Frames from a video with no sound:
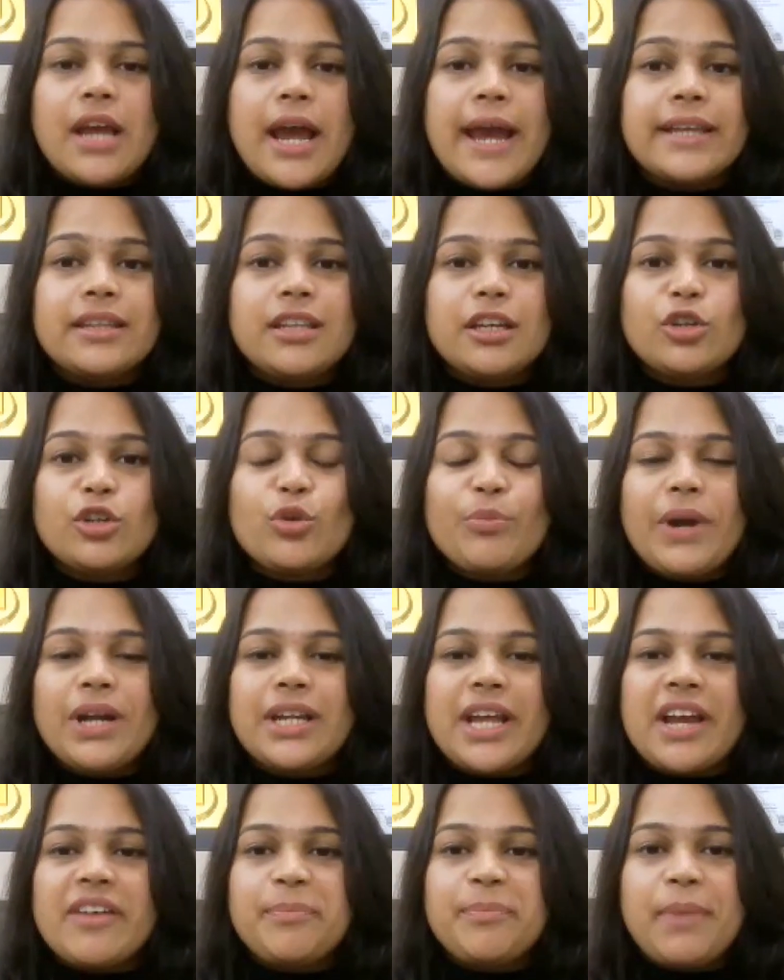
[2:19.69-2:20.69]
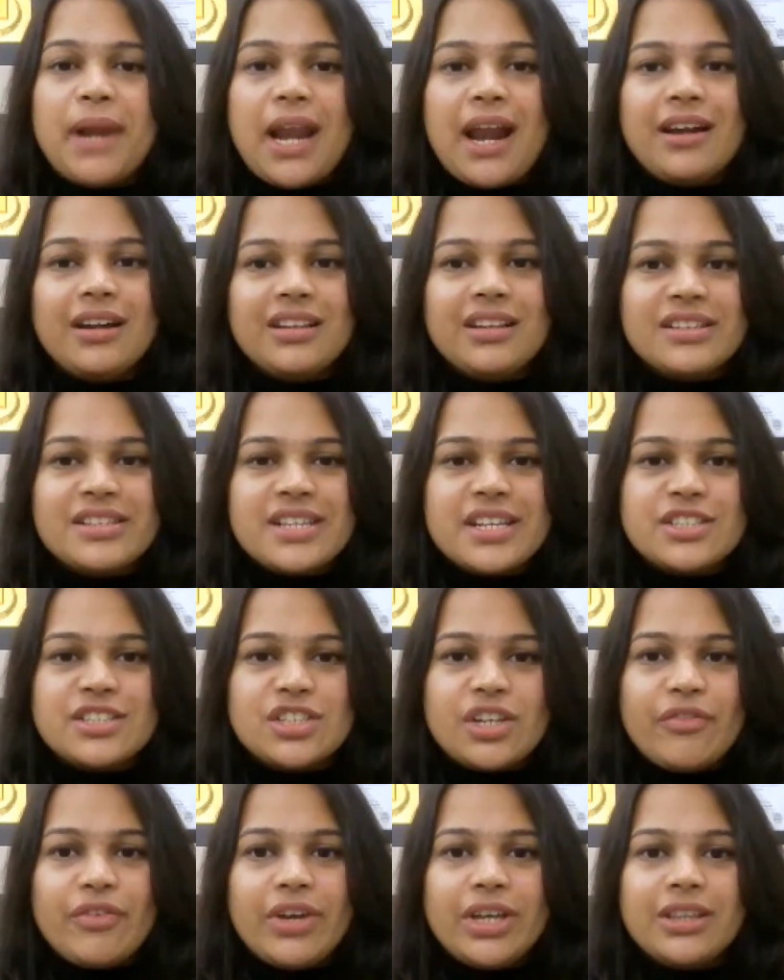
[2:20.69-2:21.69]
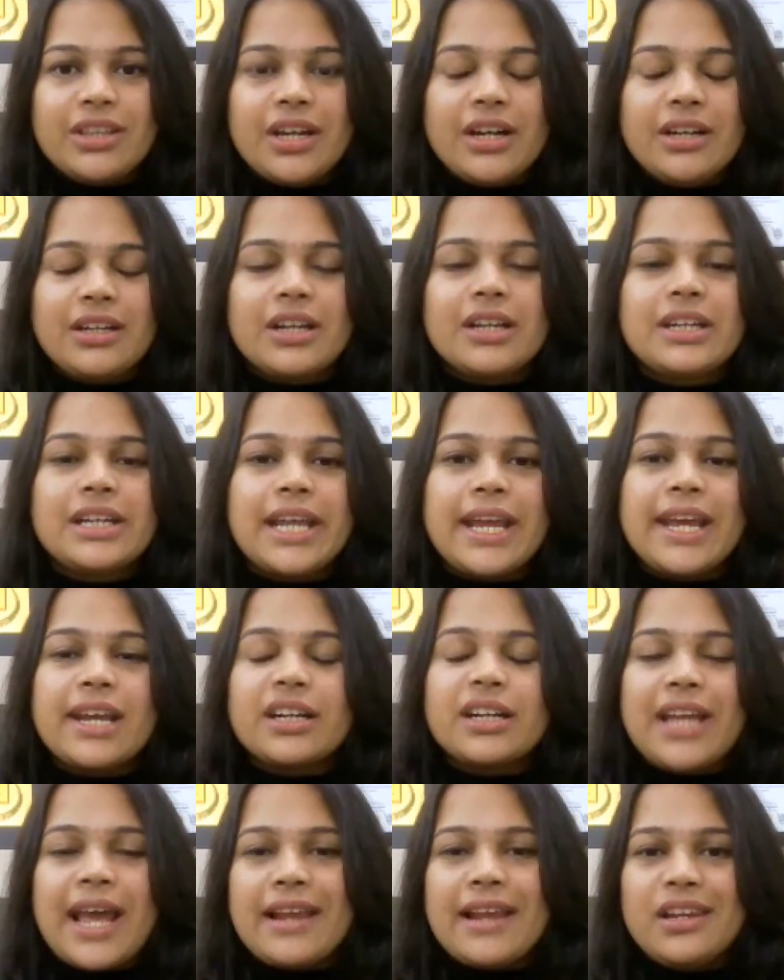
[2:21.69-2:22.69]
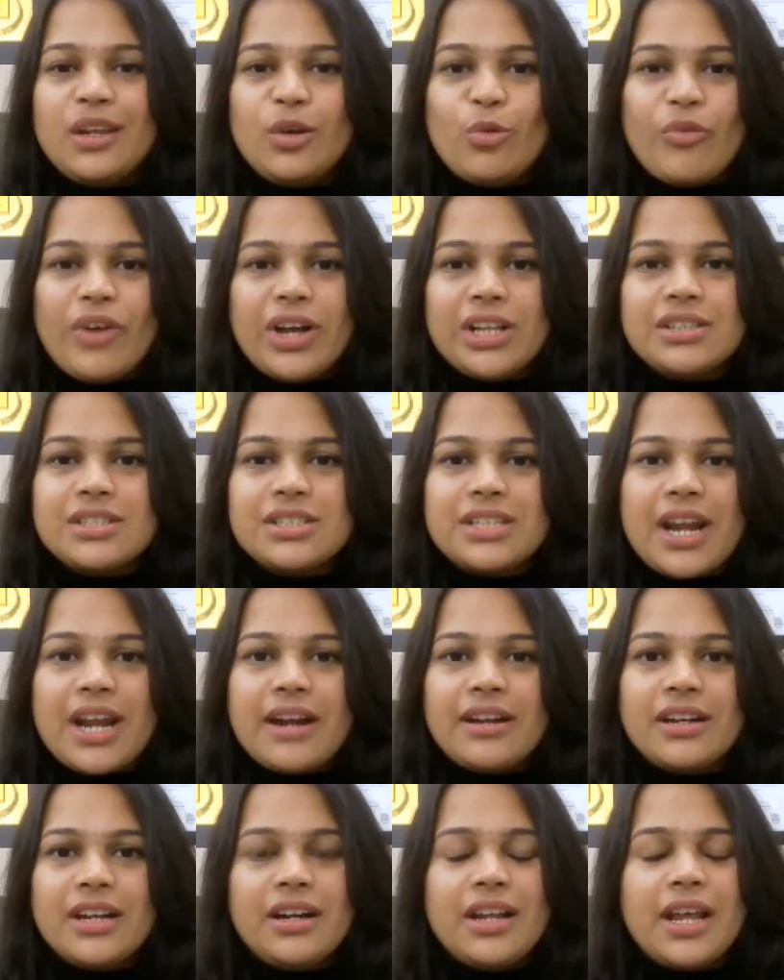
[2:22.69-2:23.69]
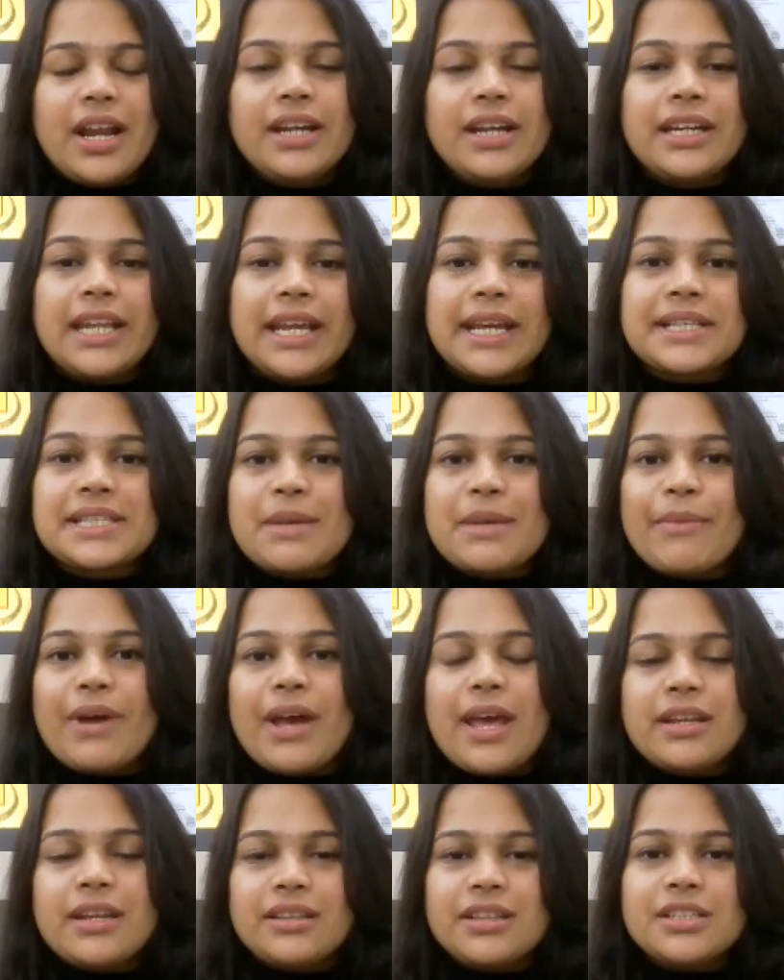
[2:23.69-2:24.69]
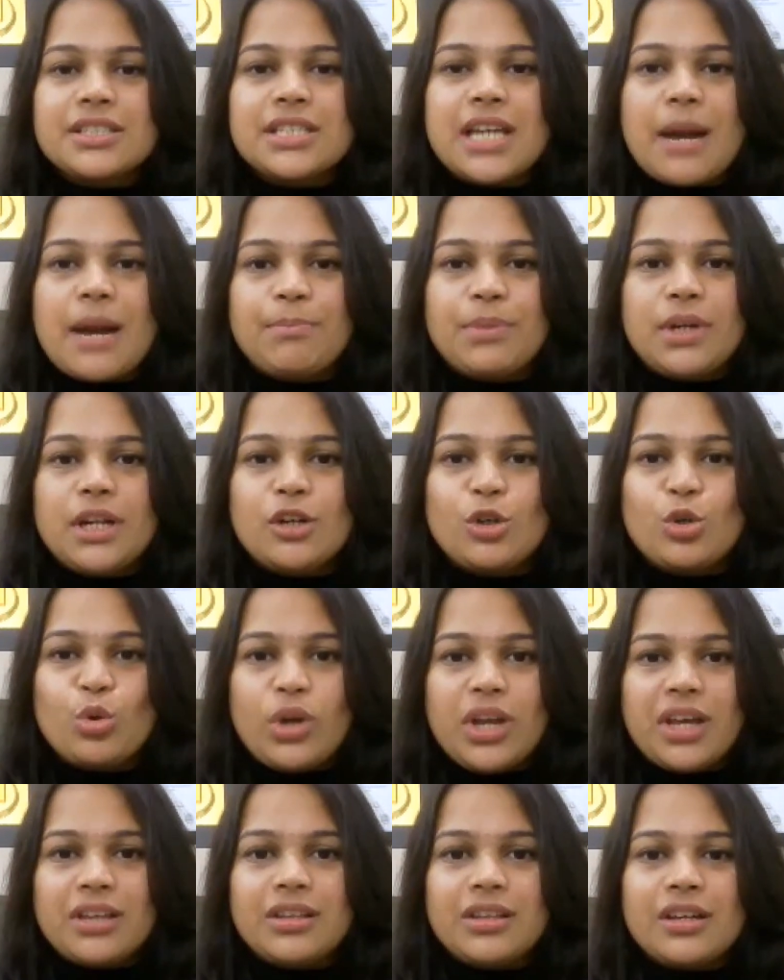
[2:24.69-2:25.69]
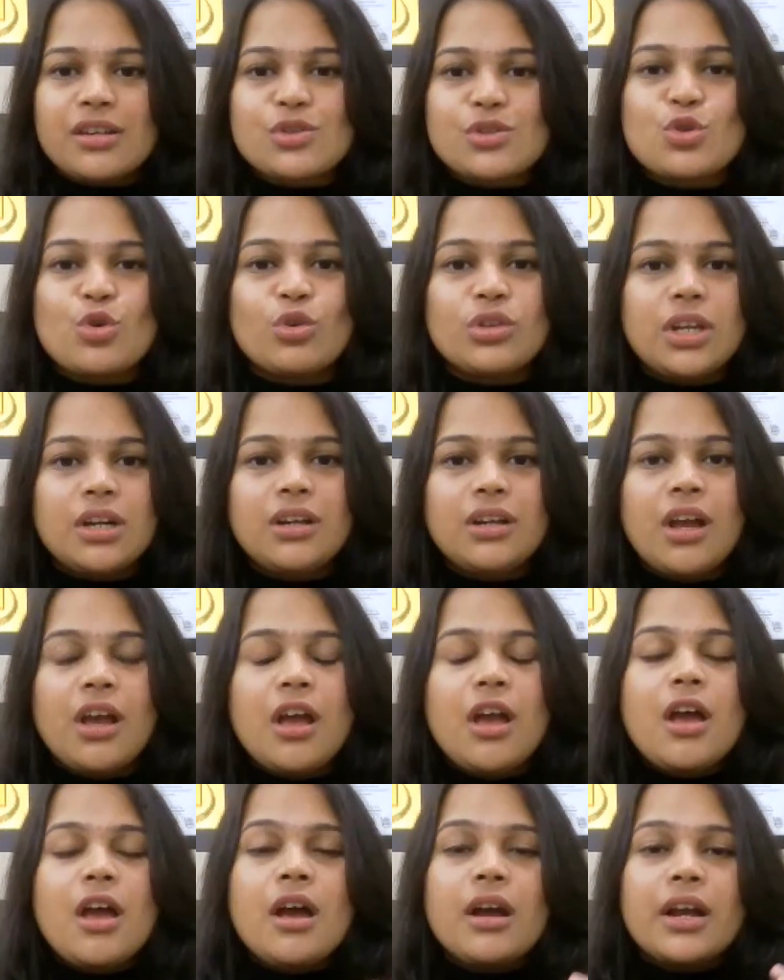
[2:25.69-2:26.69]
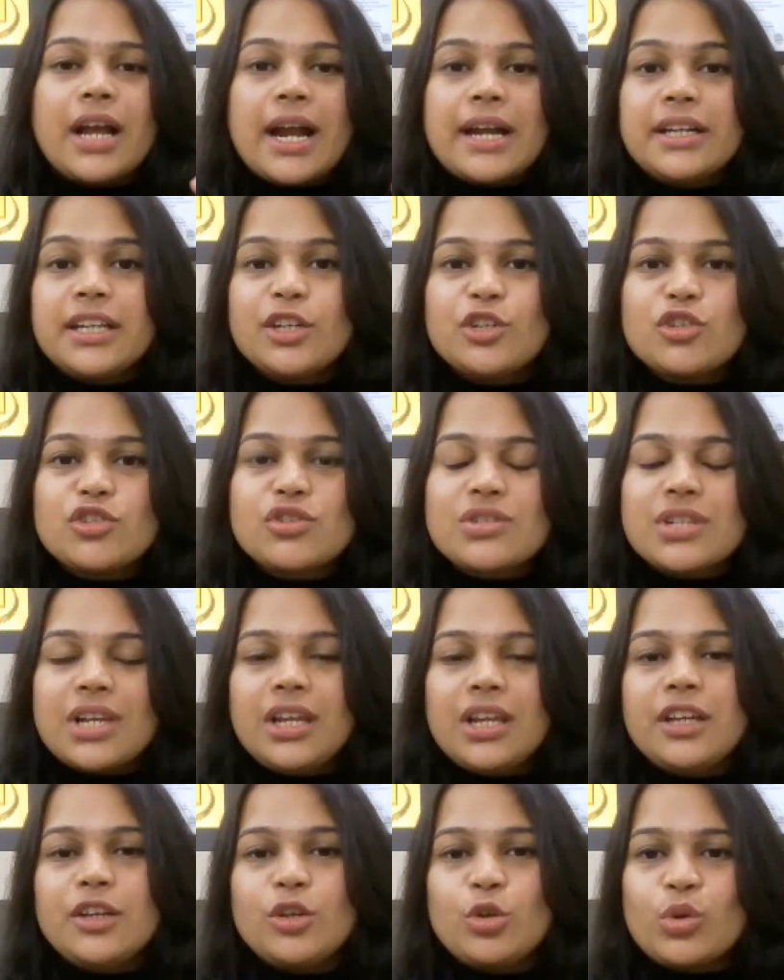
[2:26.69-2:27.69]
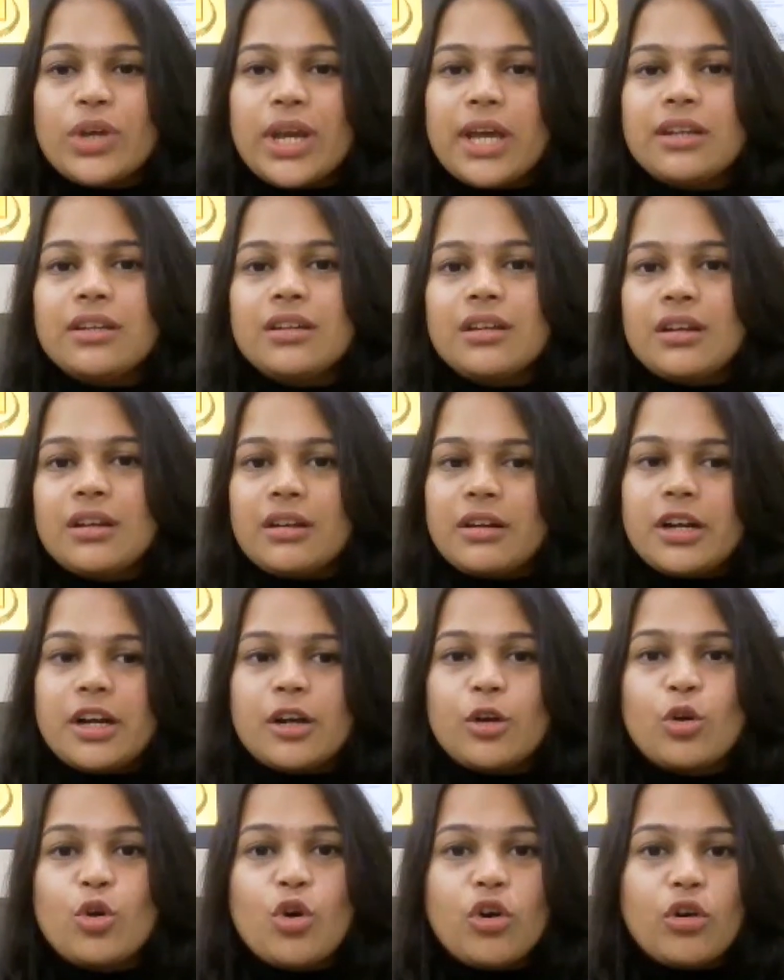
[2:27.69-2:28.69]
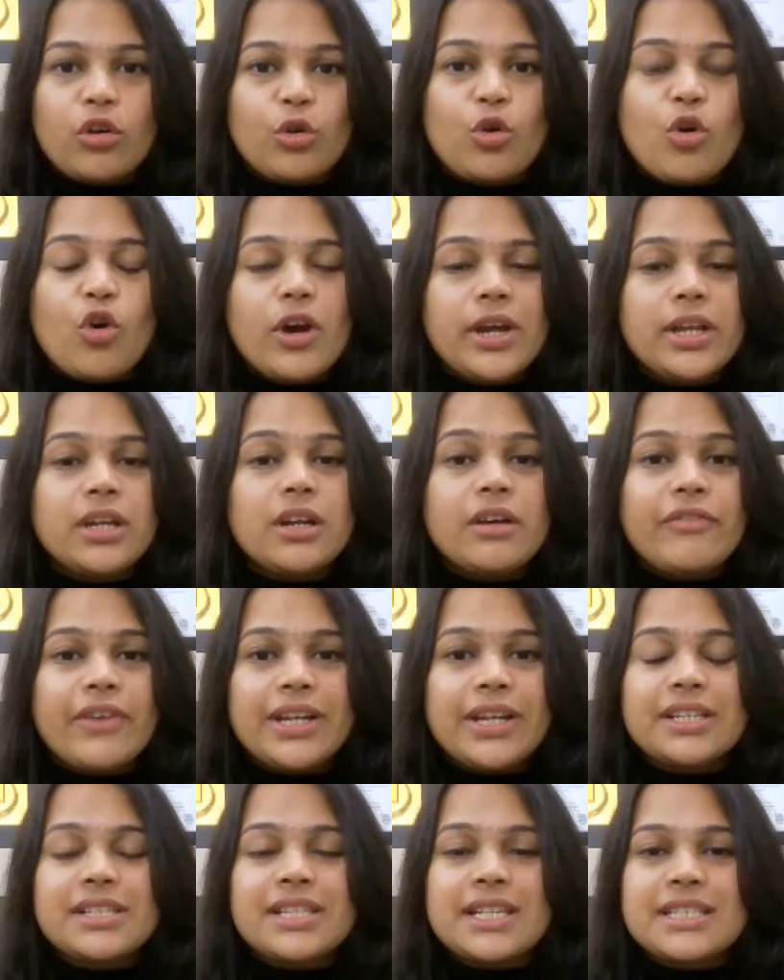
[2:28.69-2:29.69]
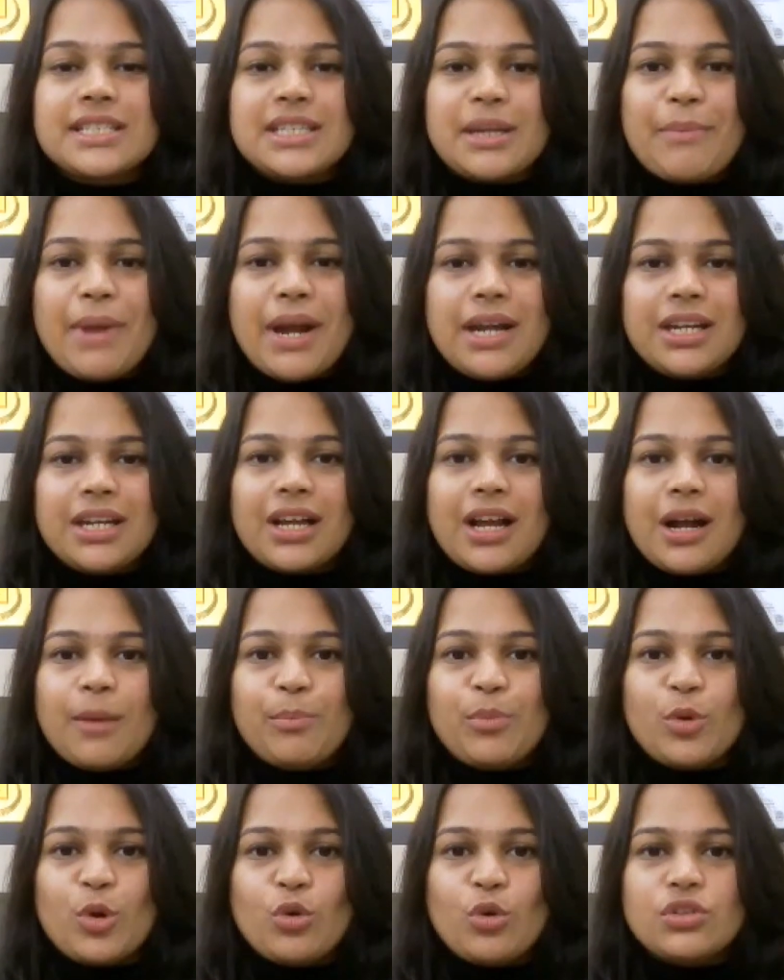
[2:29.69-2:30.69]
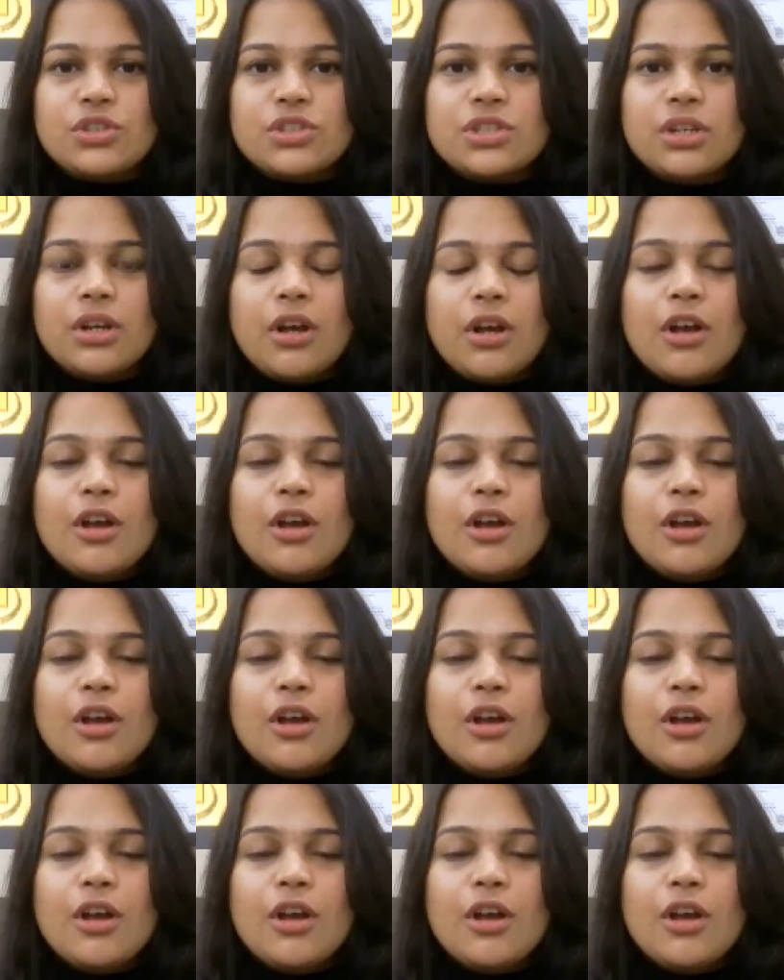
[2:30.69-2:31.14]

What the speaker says: either you might have planned in such a way that take daily one standard and take some another chapter together so that continuously you can go in a very systematic approach.